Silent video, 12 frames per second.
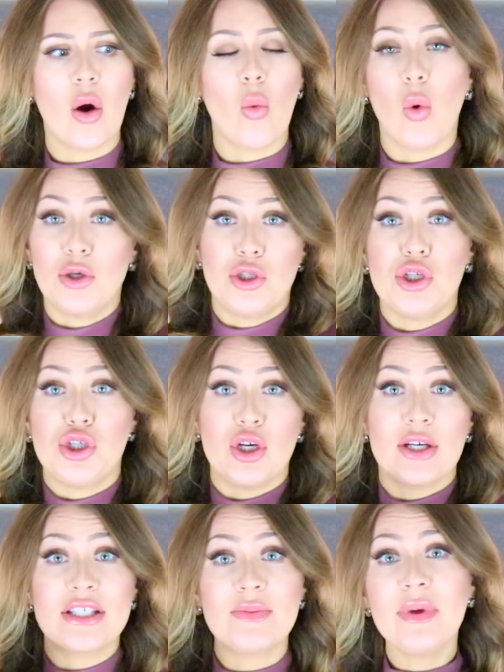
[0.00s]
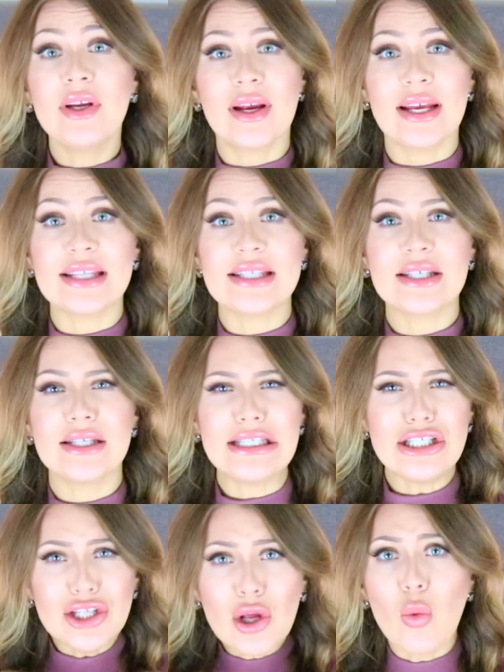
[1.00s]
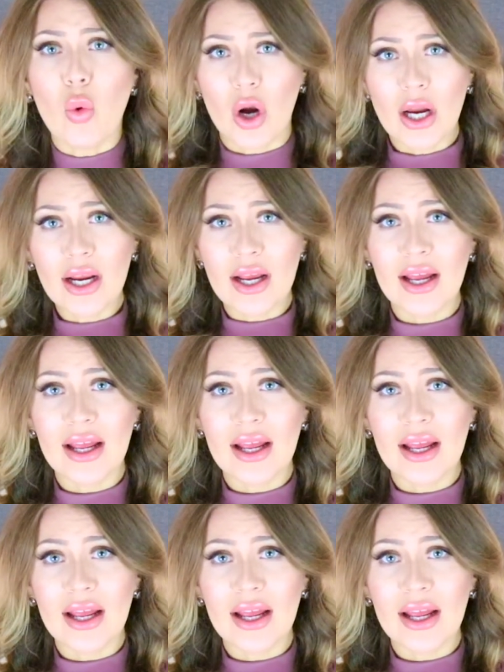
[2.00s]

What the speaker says: What did you experience? Did it work?